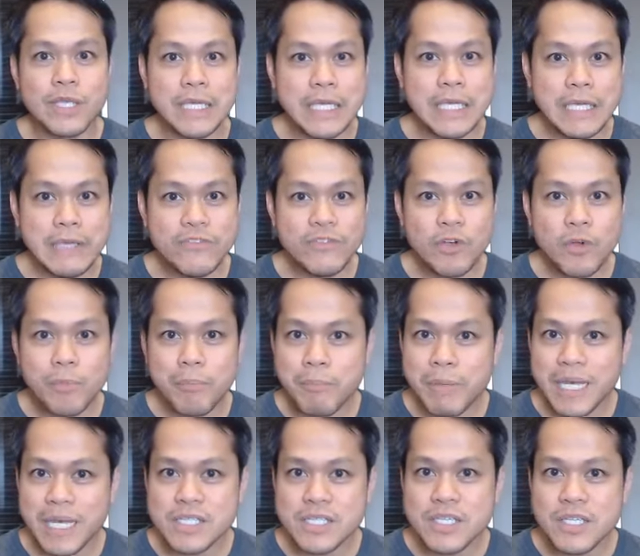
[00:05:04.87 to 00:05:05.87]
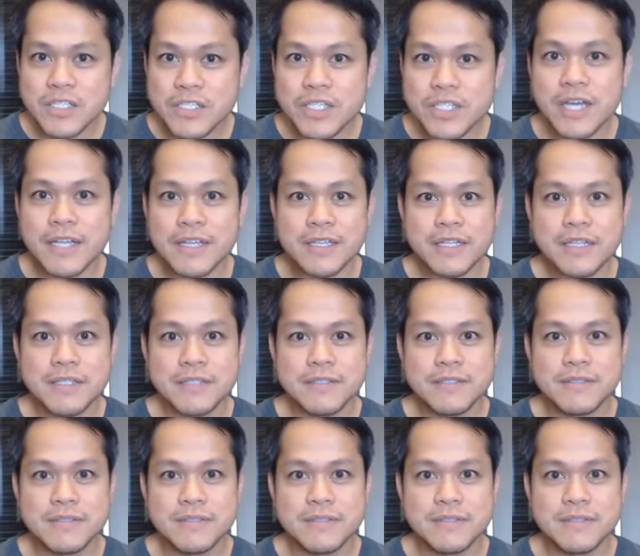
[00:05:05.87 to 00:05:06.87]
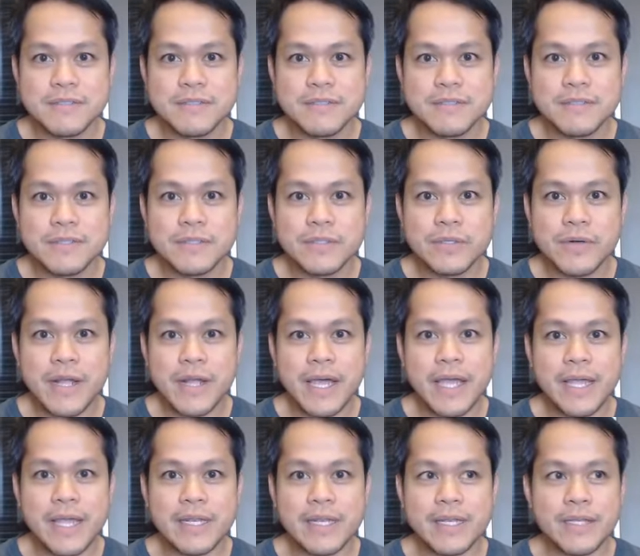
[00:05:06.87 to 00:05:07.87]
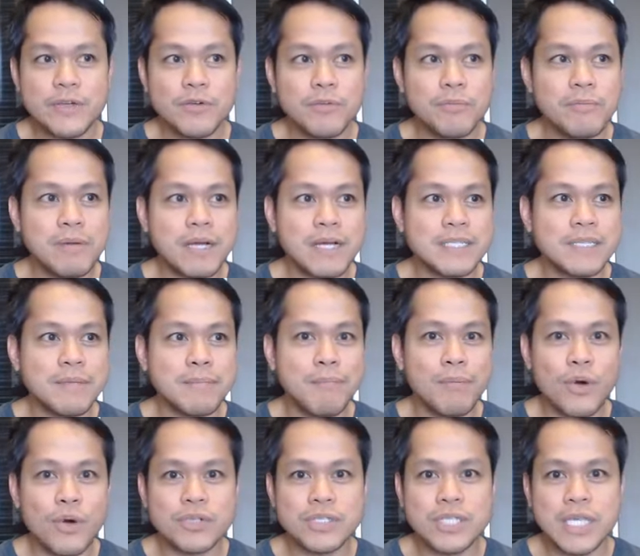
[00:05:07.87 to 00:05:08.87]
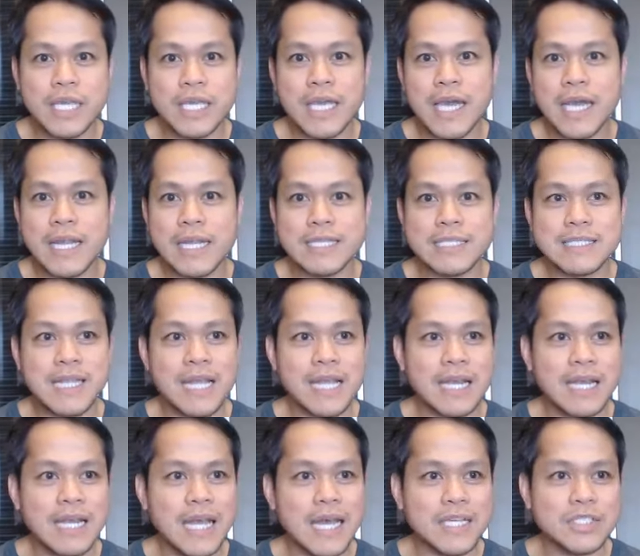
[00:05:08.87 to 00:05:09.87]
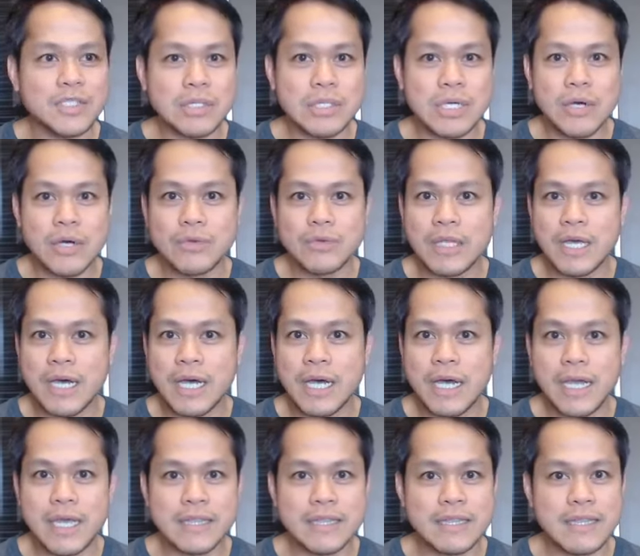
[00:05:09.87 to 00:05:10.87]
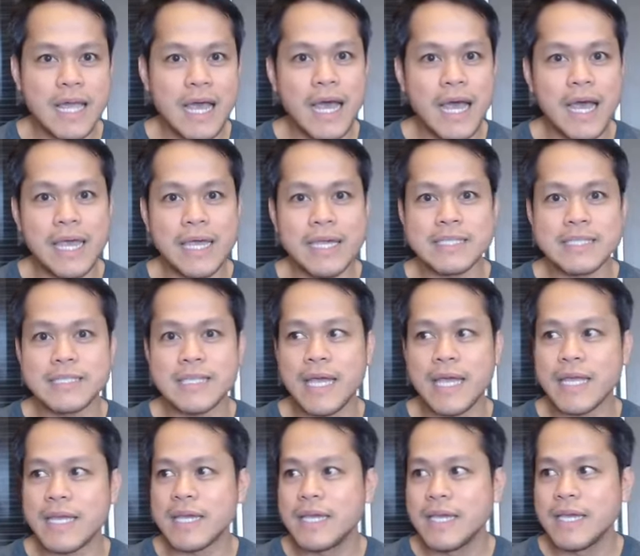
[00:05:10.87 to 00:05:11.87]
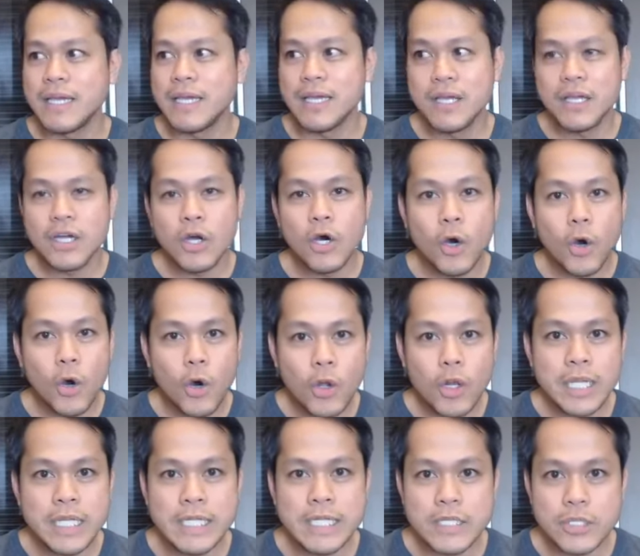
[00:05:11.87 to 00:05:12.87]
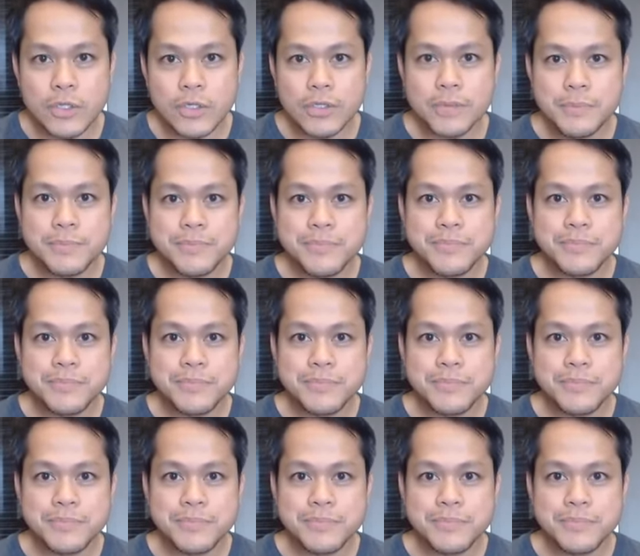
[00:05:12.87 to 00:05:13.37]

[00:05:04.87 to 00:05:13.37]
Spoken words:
give your best shot. Right? Kumbaga sa boxing yan, it's like last round na and tie. It's like all in na to.